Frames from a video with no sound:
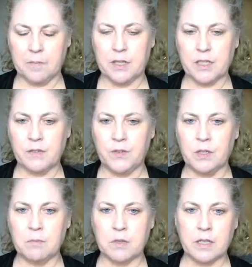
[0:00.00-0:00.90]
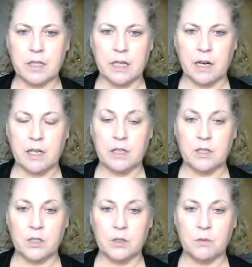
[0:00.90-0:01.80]
There's a few more that I
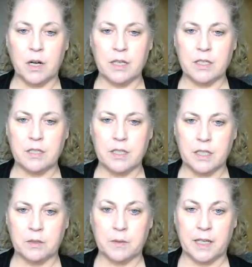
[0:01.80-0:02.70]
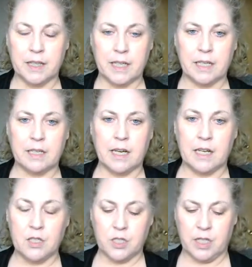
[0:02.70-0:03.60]
do want to deal with
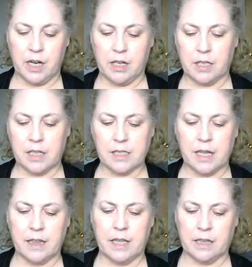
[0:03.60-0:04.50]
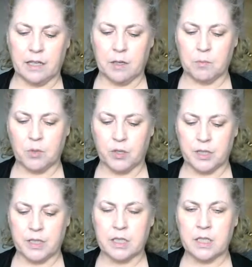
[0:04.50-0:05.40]
and share because I think they're
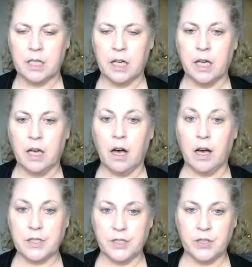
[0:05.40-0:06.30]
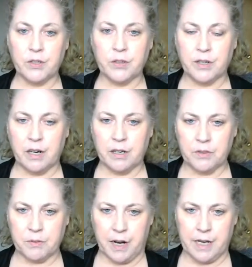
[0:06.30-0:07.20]
important.
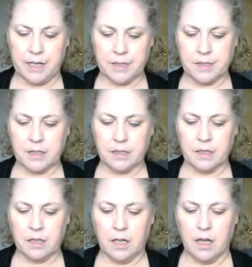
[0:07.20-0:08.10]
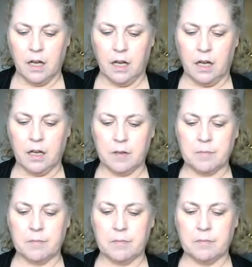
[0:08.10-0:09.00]
Osteoarthritis.
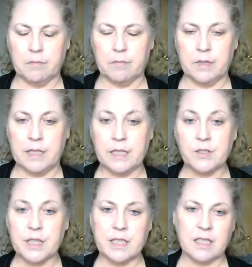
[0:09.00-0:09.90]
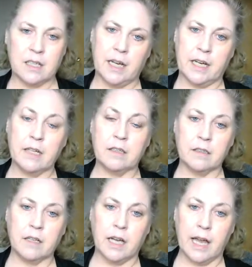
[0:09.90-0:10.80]
And these are things that I
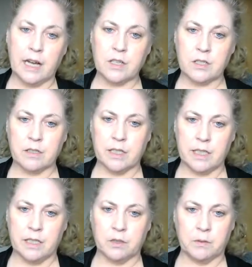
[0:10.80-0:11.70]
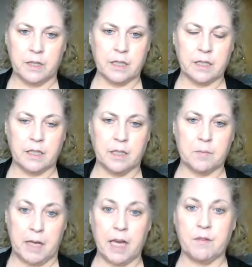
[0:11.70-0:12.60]
actually deal with,
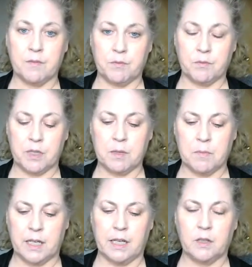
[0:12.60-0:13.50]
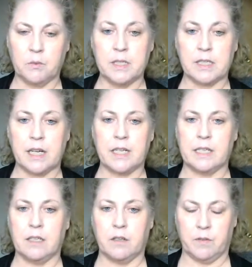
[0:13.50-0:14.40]
have with me, and the ones I
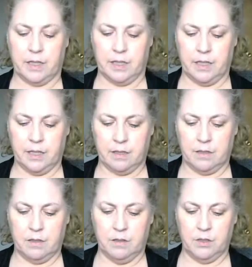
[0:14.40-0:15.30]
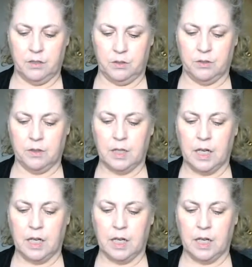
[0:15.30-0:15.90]
already do.